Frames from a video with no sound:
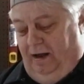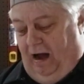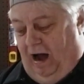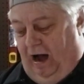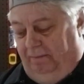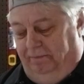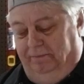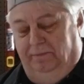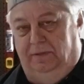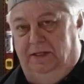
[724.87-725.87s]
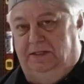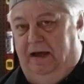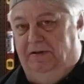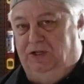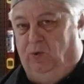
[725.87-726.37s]
Um, the
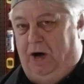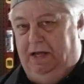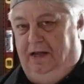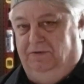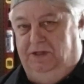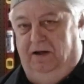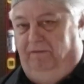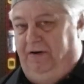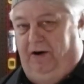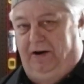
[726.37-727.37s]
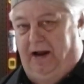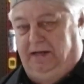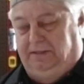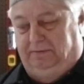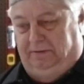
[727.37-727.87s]
720 gives you a very
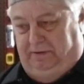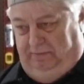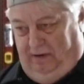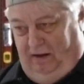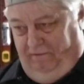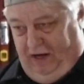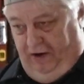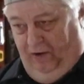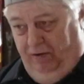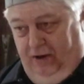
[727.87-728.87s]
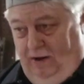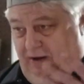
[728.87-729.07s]
nice video.